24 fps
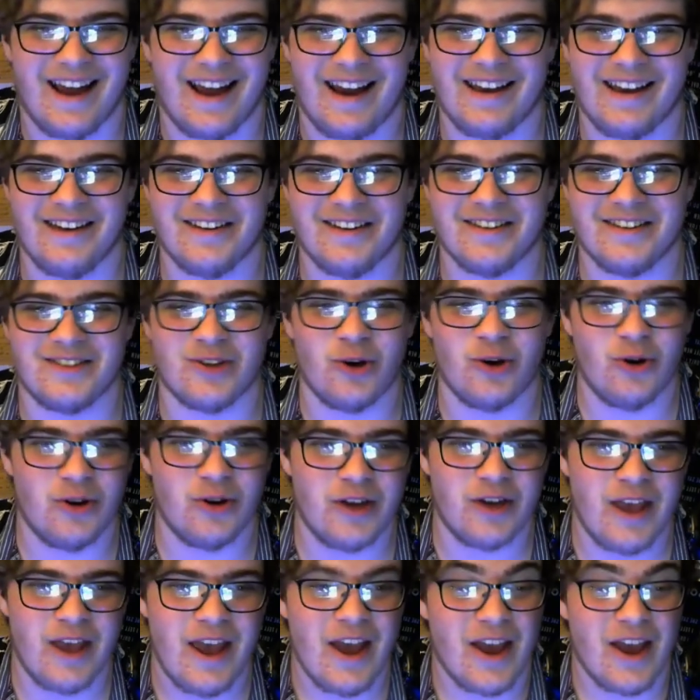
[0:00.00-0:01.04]
nine years old,
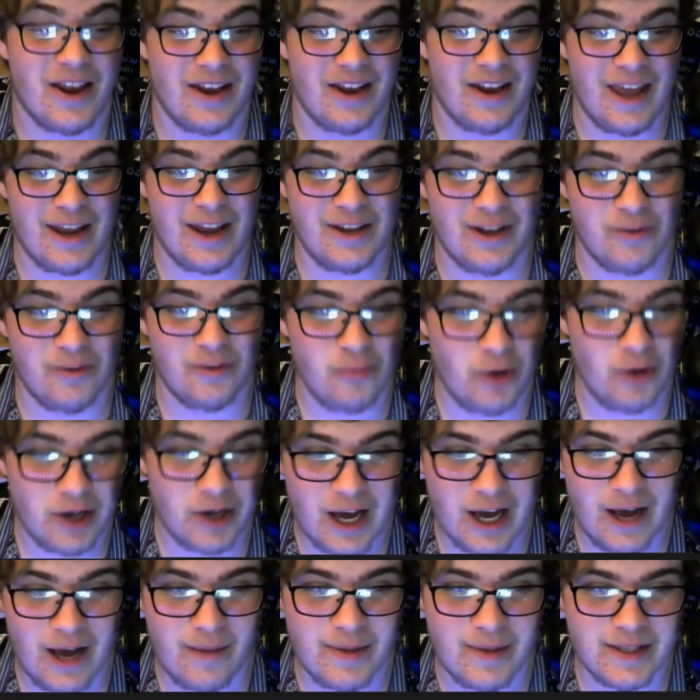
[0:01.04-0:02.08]
and and young boy
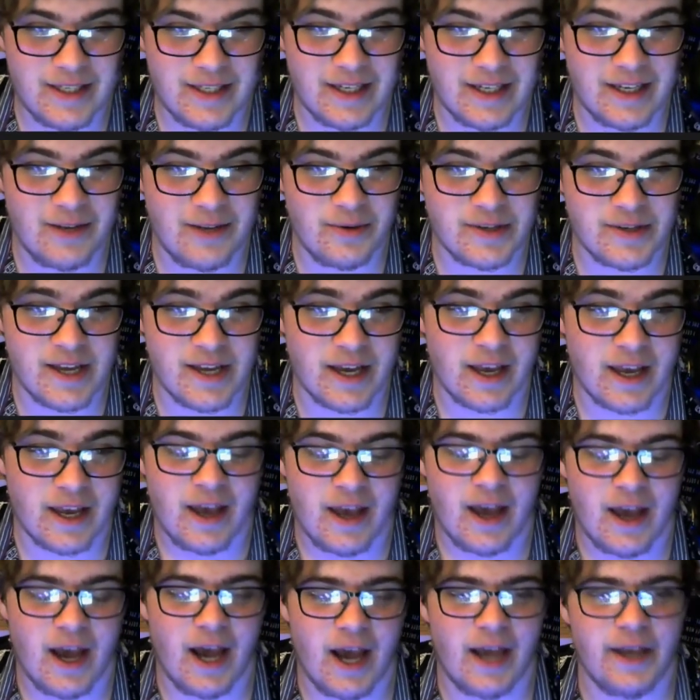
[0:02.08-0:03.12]
commented, he was like,
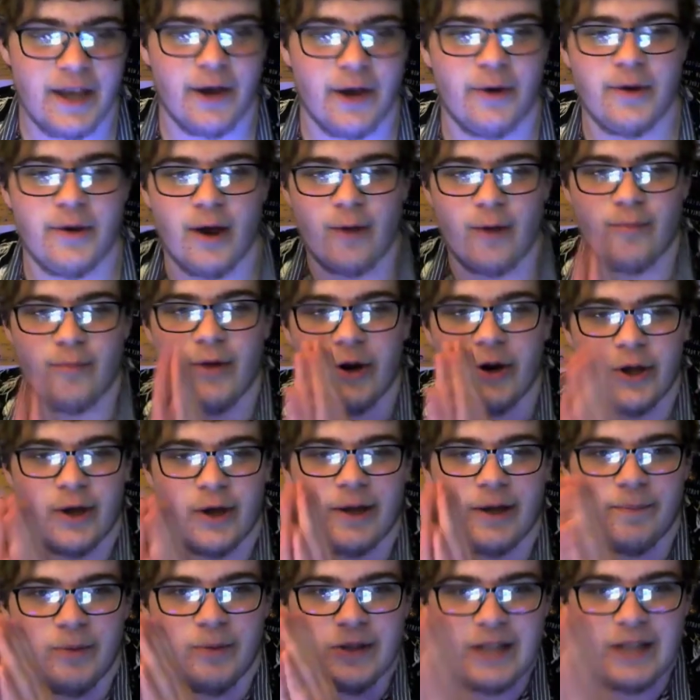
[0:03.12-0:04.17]
hey, yo, young brother,
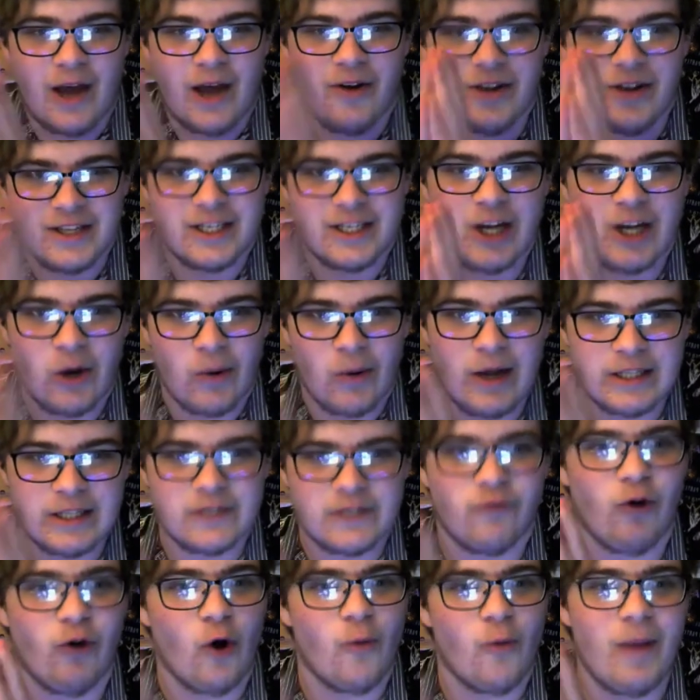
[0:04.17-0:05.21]
put down the cigarettes
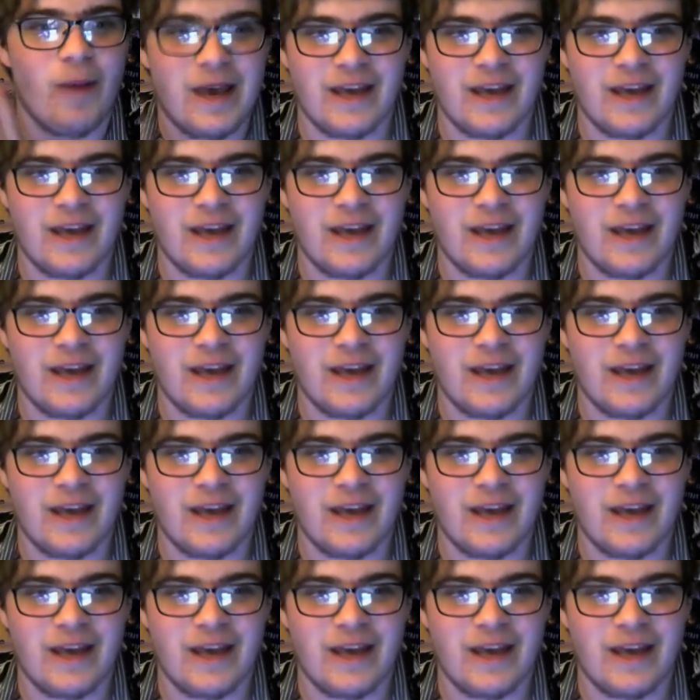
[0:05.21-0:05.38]
for me.